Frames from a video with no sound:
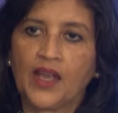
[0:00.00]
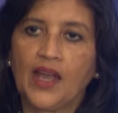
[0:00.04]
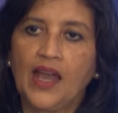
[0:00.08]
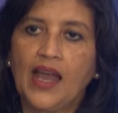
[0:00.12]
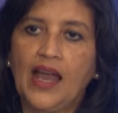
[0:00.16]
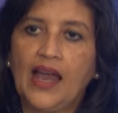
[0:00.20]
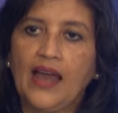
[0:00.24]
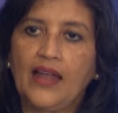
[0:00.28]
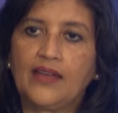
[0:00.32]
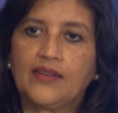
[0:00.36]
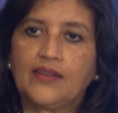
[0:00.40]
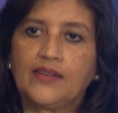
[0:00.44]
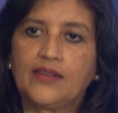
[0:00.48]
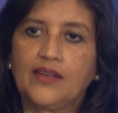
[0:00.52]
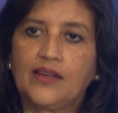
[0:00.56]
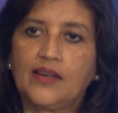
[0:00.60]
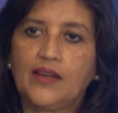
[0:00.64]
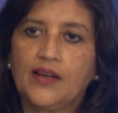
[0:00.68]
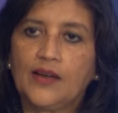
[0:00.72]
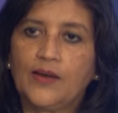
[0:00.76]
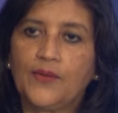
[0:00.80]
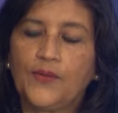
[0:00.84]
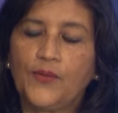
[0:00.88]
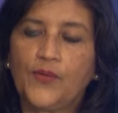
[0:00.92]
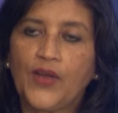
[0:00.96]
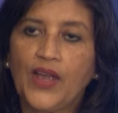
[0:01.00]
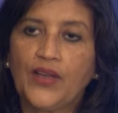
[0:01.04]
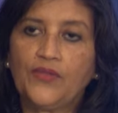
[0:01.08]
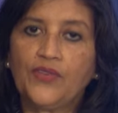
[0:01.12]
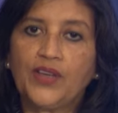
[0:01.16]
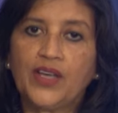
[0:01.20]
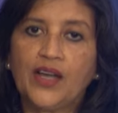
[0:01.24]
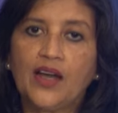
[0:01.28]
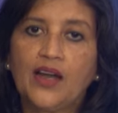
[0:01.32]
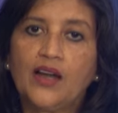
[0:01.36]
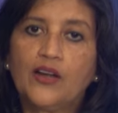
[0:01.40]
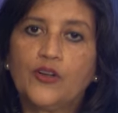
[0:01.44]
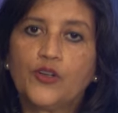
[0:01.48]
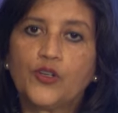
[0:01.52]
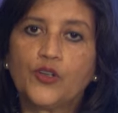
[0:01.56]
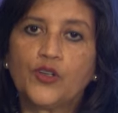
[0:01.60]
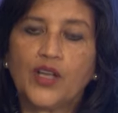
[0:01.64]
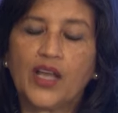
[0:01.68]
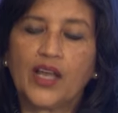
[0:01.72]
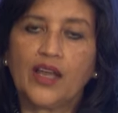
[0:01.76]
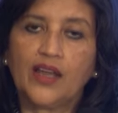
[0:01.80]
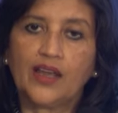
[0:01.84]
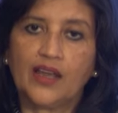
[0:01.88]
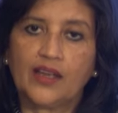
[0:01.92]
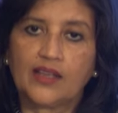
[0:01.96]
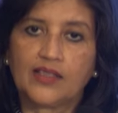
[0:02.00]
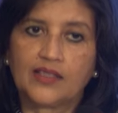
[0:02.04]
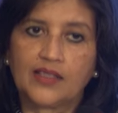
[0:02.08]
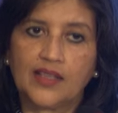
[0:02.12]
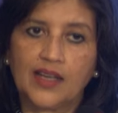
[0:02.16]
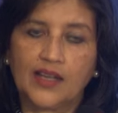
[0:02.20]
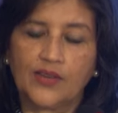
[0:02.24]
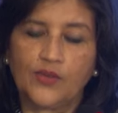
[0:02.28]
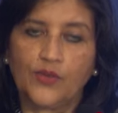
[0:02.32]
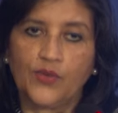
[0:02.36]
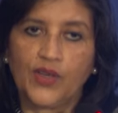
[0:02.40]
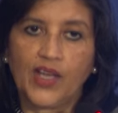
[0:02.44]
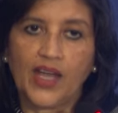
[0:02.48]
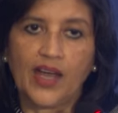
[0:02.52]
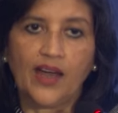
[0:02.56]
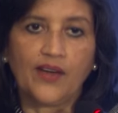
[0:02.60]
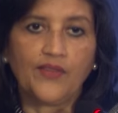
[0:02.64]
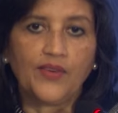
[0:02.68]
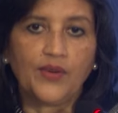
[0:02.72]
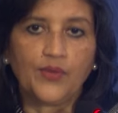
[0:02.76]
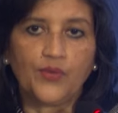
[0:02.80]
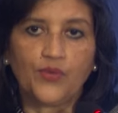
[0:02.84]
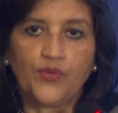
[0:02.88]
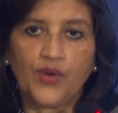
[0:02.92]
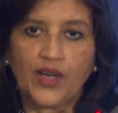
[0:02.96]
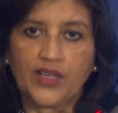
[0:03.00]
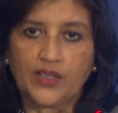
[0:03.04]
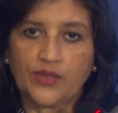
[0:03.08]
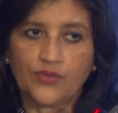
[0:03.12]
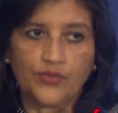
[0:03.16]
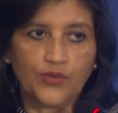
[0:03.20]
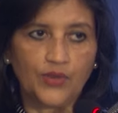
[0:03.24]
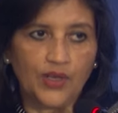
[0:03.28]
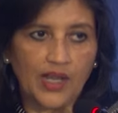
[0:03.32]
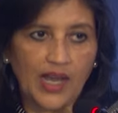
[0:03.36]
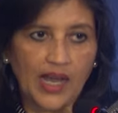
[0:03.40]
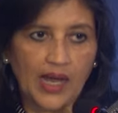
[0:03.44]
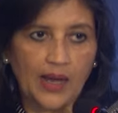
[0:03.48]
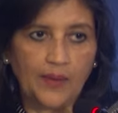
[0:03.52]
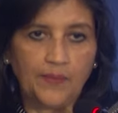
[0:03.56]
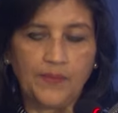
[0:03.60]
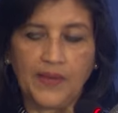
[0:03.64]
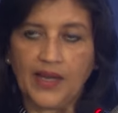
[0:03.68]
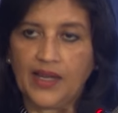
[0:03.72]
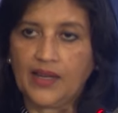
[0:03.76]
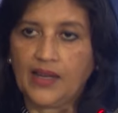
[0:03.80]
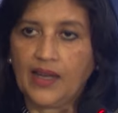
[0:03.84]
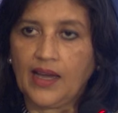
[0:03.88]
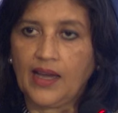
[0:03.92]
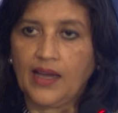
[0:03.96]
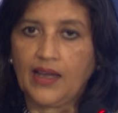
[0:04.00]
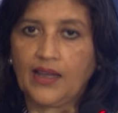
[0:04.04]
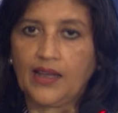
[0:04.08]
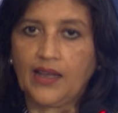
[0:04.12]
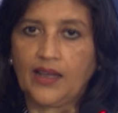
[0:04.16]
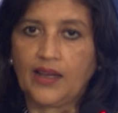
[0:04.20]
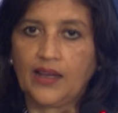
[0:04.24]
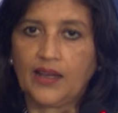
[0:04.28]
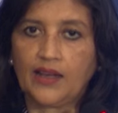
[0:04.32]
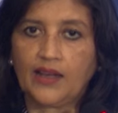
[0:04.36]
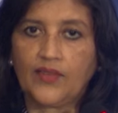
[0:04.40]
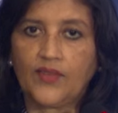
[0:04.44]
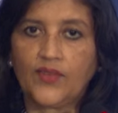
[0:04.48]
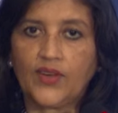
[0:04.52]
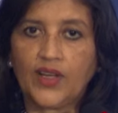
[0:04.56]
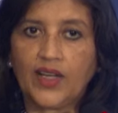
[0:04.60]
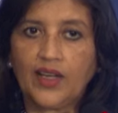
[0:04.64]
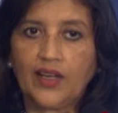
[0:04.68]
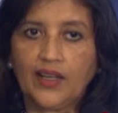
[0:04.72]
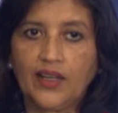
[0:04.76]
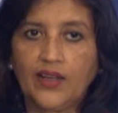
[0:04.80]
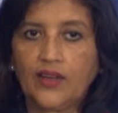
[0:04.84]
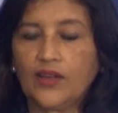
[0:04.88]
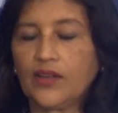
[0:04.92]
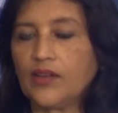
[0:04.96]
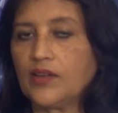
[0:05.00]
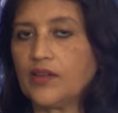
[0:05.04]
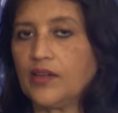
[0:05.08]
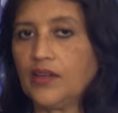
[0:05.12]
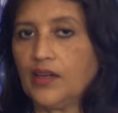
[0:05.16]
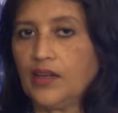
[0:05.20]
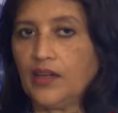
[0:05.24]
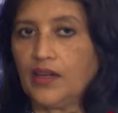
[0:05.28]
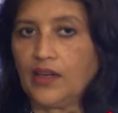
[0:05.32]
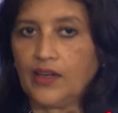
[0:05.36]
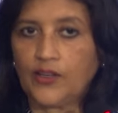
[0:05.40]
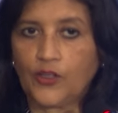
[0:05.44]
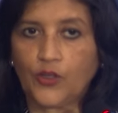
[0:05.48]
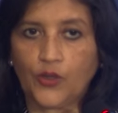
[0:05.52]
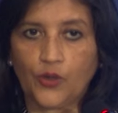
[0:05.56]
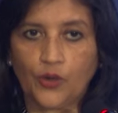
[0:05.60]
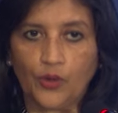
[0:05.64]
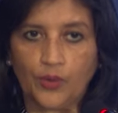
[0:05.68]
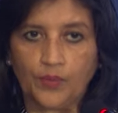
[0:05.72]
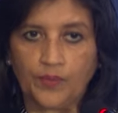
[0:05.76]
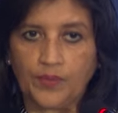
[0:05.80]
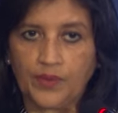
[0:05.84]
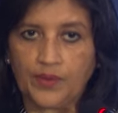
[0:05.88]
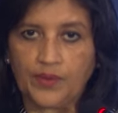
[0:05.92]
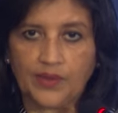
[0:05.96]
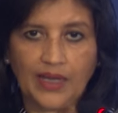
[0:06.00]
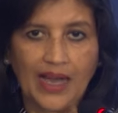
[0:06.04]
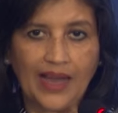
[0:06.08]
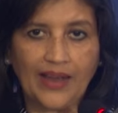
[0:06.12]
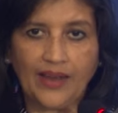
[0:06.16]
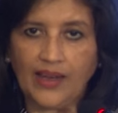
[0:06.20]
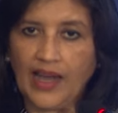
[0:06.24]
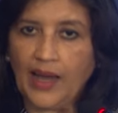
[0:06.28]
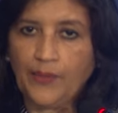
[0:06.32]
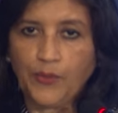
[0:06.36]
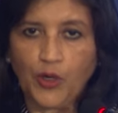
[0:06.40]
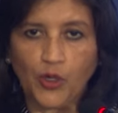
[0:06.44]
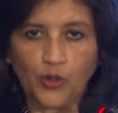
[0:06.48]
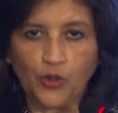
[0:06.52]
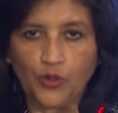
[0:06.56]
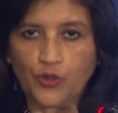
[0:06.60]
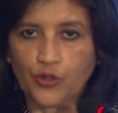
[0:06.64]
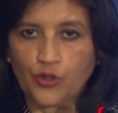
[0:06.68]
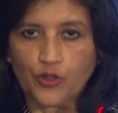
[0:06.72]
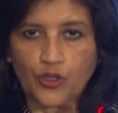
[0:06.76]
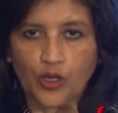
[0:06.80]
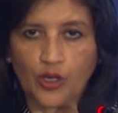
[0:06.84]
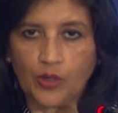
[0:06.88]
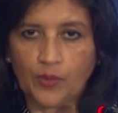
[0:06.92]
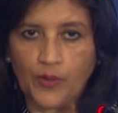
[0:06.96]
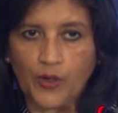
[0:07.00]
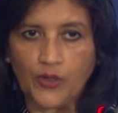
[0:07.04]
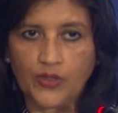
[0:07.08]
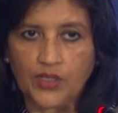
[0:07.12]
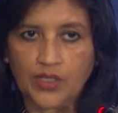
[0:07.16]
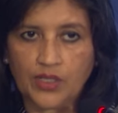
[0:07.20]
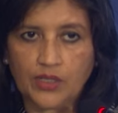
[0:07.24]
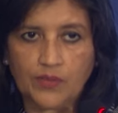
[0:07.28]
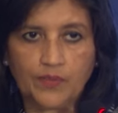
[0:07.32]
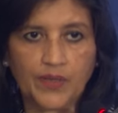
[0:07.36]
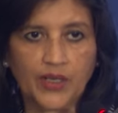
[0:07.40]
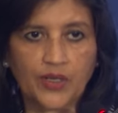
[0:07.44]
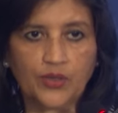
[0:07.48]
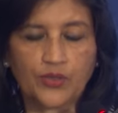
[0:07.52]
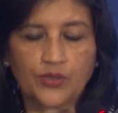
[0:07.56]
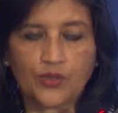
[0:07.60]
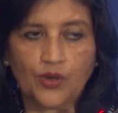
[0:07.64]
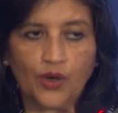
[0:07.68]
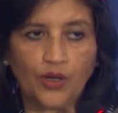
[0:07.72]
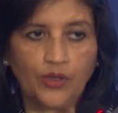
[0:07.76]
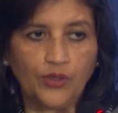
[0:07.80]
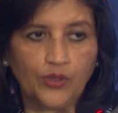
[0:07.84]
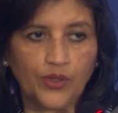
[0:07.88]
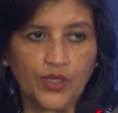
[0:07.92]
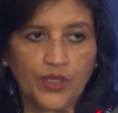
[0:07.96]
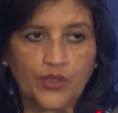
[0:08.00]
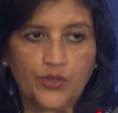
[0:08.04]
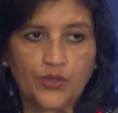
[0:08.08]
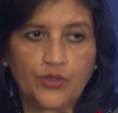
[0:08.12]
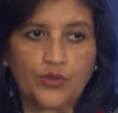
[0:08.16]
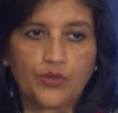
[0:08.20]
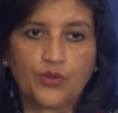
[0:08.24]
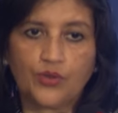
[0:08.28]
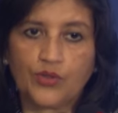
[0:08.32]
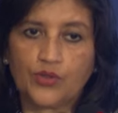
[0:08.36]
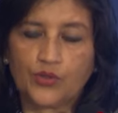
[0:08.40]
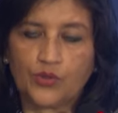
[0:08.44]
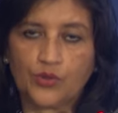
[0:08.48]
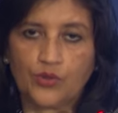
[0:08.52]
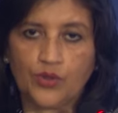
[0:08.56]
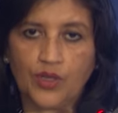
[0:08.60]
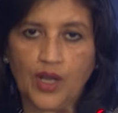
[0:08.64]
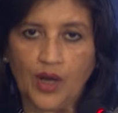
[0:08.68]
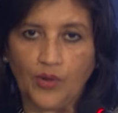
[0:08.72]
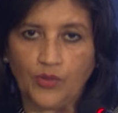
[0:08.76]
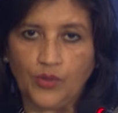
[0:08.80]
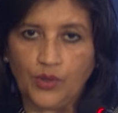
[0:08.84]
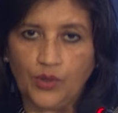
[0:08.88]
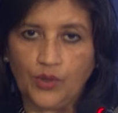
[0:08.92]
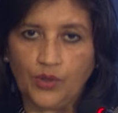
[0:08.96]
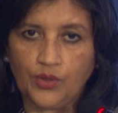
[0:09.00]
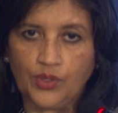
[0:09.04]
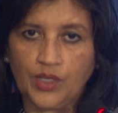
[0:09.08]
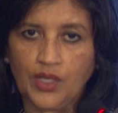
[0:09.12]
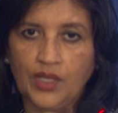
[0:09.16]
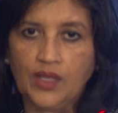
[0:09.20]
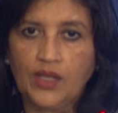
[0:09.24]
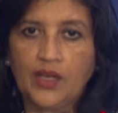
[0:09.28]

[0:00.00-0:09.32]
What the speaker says: And where we are today is that we have a wonderful app, and I really, I'm not going to talk about it because all you need to do is to download.